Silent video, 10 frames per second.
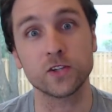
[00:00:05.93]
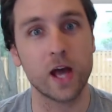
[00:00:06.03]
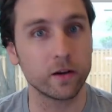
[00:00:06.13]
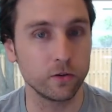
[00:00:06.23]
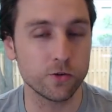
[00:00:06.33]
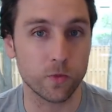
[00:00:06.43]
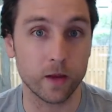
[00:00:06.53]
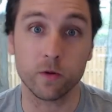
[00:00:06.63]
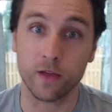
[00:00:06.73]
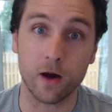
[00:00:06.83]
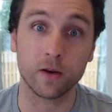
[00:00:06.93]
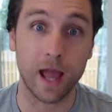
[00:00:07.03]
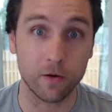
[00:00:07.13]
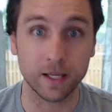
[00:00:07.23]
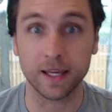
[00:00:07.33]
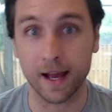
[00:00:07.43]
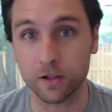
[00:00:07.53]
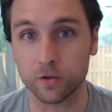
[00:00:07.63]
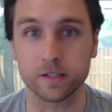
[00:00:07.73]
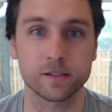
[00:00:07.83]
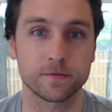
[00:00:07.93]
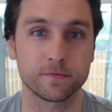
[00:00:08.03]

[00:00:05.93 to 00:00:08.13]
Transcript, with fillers: how to lose weight without counting calories.